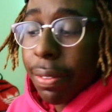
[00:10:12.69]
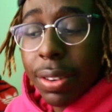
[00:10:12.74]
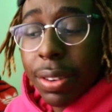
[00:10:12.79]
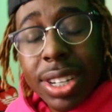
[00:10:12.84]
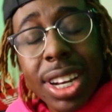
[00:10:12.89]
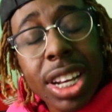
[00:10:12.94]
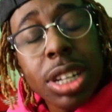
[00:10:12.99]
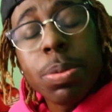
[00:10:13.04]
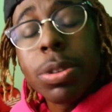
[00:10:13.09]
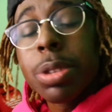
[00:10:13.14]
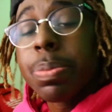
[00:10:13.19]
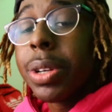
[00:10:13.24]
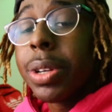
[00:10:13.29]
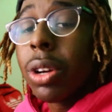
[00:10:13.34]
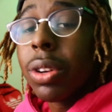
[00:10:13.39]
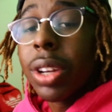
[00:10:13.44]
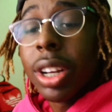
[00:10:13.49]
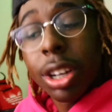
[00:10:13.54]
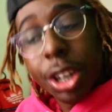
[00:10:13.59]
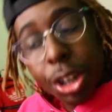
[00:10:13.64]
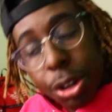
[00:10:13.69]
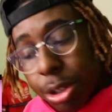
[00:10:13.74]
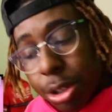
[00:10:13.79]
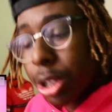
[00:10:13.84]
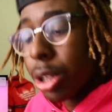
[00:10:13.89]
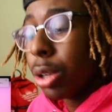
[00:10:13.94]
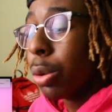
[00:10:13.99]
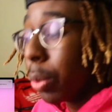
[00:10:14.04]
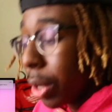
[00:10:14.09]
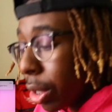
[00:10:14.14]
If it's if it's not supposed to
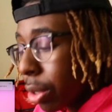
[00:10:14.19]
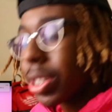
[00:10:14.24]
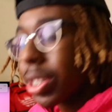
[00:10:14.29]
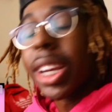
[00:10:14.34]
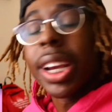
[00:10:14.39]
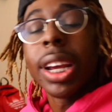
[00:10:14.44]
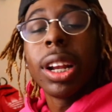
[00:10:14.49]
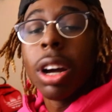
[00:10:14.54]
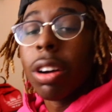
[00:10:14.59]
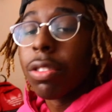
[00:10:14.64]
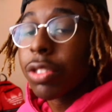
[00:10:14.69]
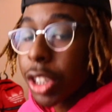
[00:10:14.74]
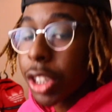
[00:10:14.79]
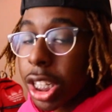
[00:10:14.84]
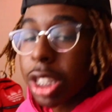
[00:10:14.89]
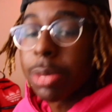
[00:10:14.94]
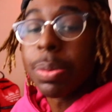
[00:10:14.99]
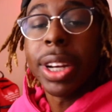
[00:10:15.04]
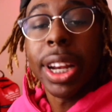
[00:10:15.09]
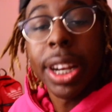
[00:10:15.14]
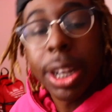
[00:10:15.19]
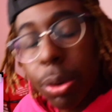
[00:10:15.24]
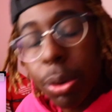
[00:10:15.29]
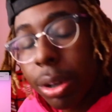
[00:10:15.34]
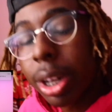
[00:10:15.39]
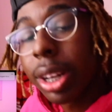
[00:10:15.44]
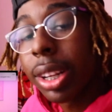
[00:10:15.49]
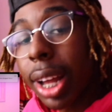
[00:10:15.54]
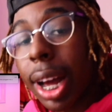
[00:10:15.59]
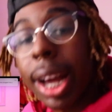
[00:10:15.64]
be on there, YouTube will take it off.
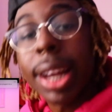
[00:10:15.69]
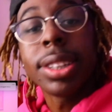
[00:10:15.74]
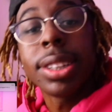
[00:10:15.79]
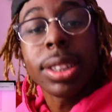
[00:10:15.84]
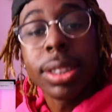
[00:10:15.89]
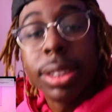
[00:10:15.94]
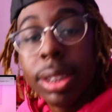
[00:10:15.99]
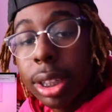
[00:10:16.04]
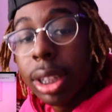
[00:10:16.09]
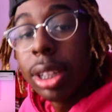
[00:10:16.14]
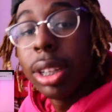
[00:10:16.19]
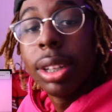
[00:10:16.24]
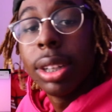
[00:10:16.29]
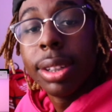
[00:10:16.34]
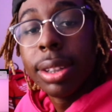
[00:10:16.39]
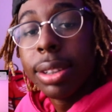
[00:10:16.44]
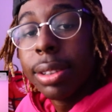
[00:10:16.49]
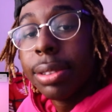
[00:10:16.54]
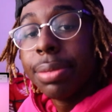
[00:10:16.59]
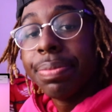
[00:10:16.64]
Trust me, they do it a lot.